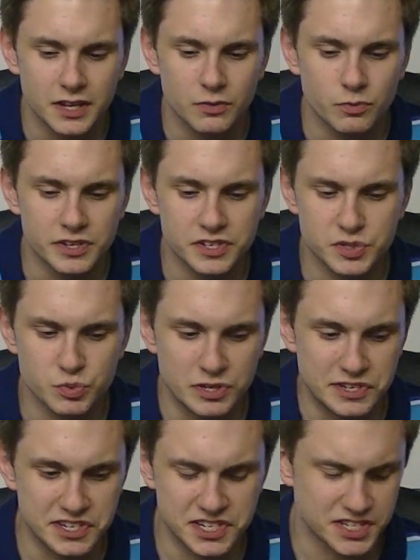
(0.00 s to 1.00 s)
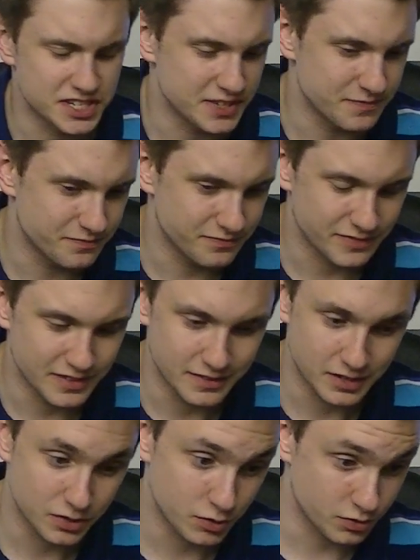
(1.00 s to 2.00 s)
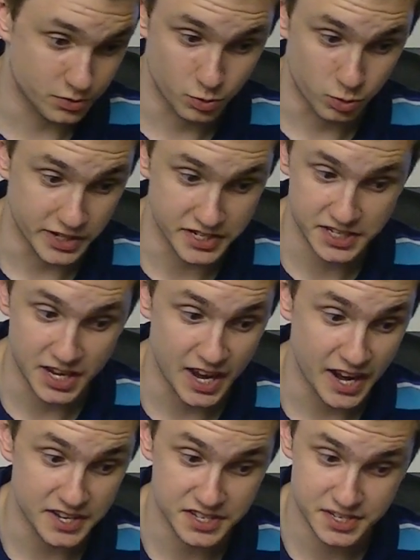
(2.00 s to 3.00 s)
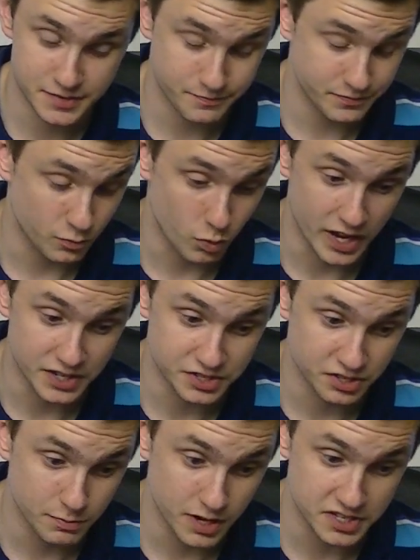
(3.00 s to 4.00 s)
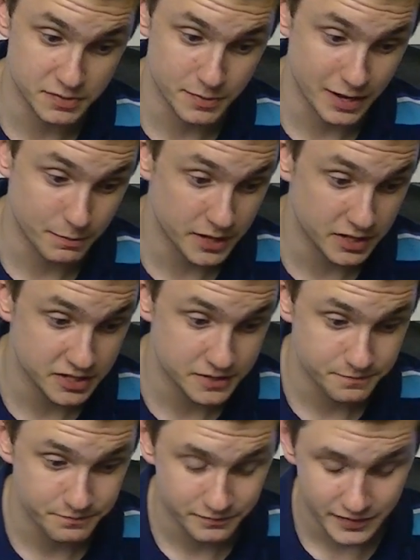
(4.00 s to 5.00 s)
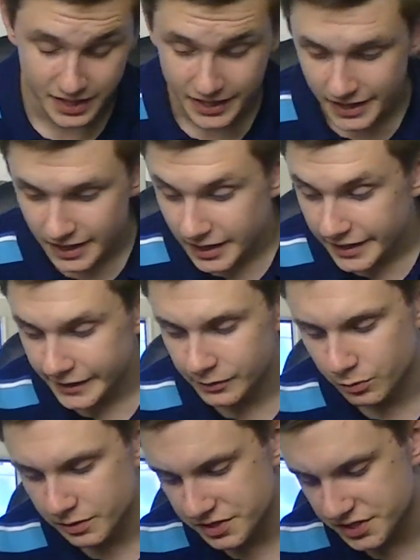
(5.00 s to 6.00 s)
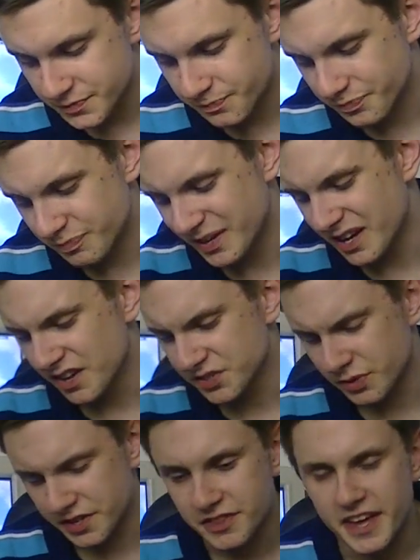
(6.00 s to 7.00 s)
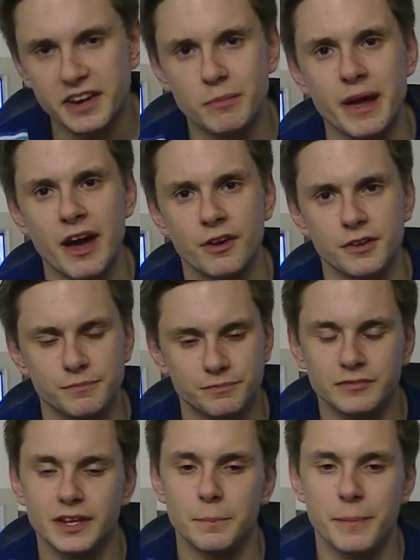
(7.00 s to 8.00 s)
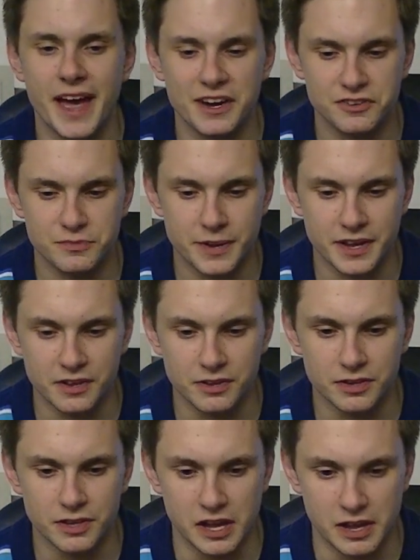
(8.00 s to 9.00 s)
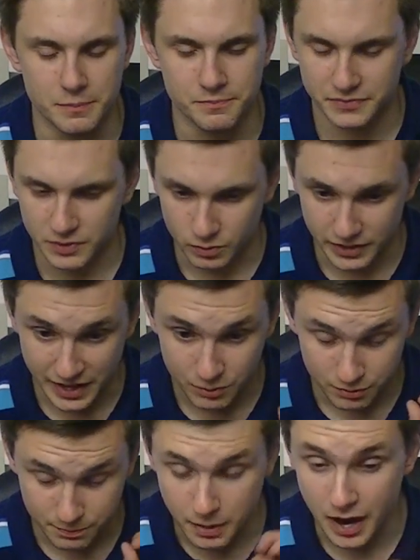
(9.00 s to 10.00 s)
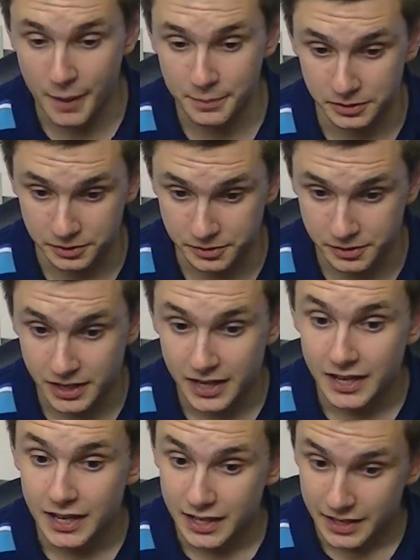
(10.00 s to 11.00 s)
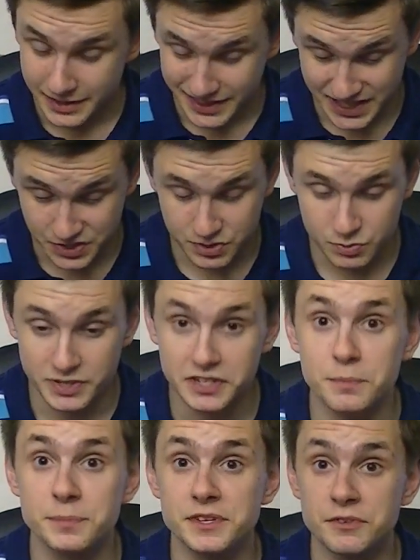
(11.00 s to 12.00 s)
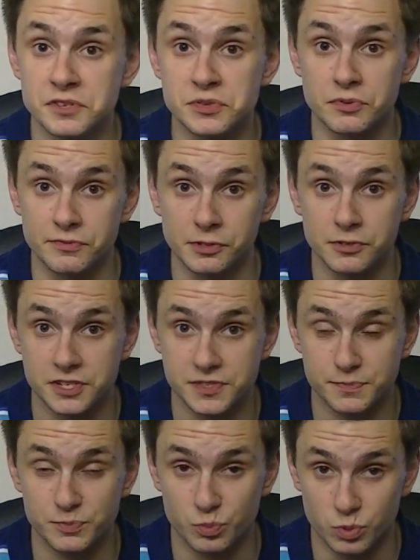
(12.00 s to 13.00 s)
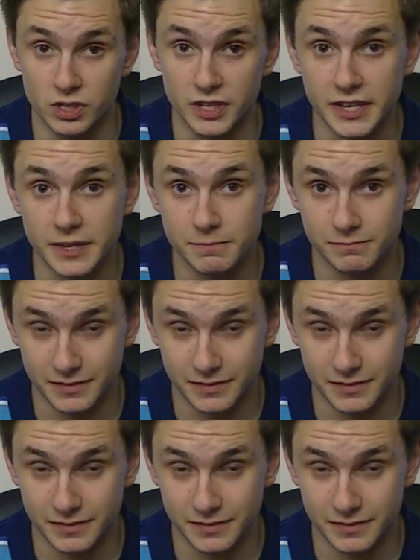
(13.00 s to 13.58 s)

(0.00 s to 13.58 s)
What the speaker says: which was criticized way too much in my opinion. It was because when you think about it, Packard Bell, when they were popular, this was when computers were first really